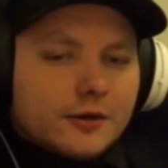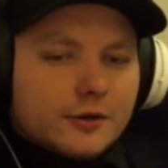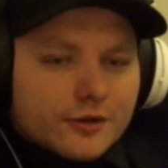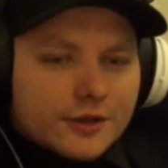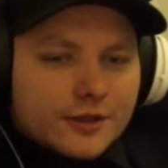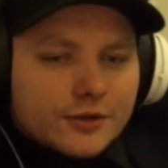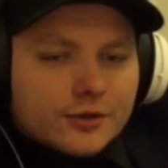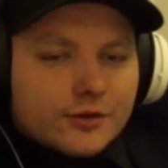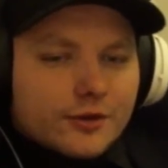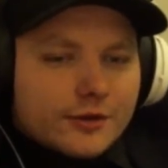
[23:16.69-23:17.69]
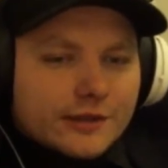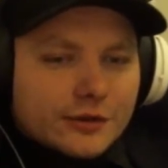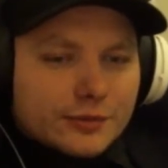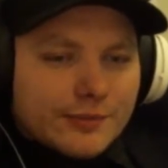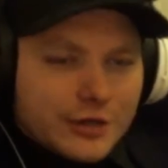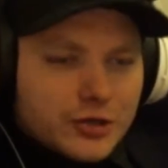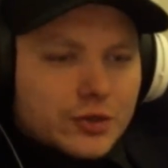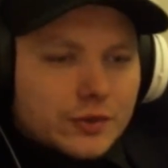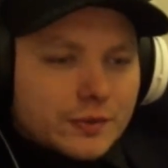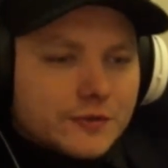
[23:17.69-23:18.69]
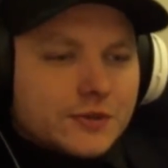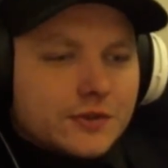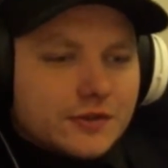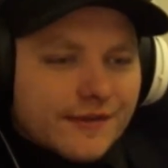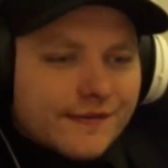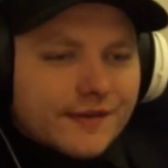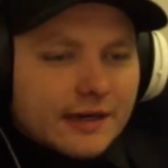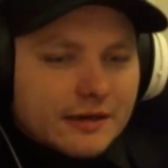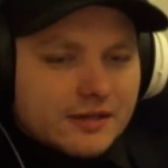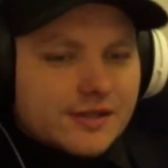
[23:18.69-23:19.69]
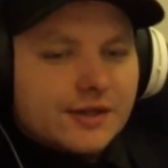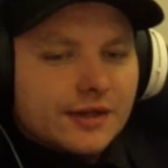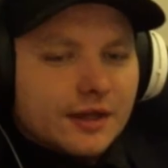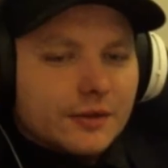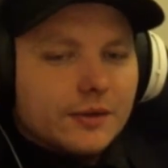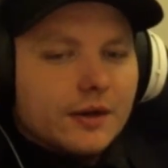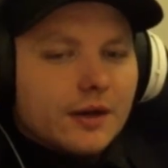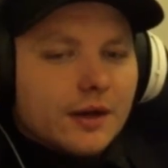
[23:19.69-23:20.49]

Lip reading: or they do mushrooms or something else. You know.